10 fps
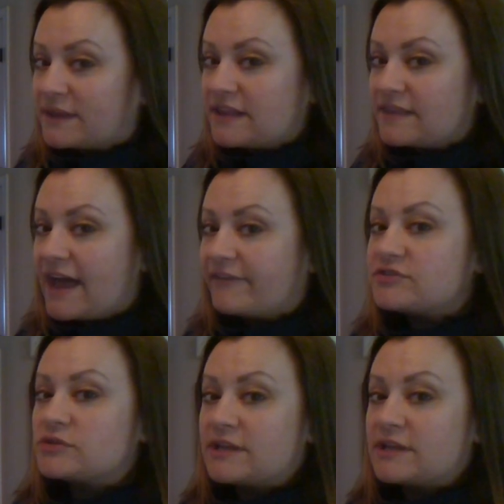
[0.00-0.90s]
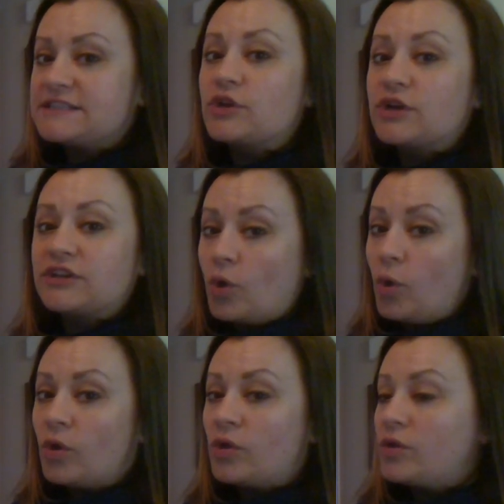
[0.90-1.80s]
at the left, so let's look at the
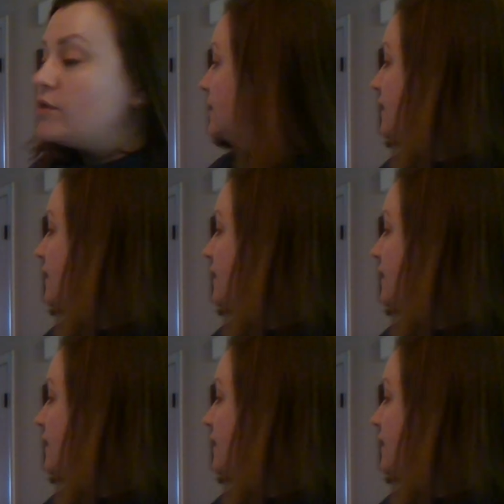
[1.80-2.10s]
whole.